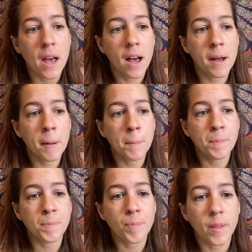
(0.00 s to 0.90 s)

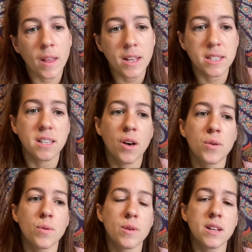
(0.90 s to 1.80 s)

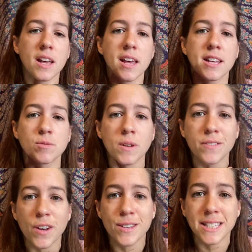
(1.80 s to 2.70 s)
So it's one of
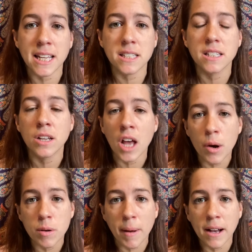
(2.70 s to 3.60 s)
those things to
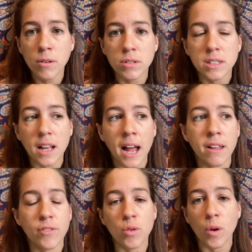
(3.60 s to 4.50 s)
know about, and
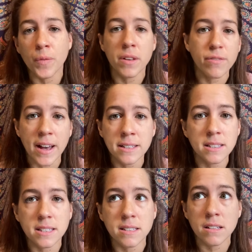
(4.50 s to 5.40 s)
if you're on the
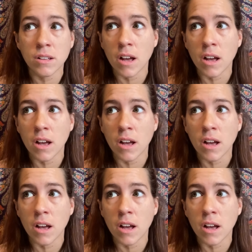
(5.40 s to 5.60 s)
fence,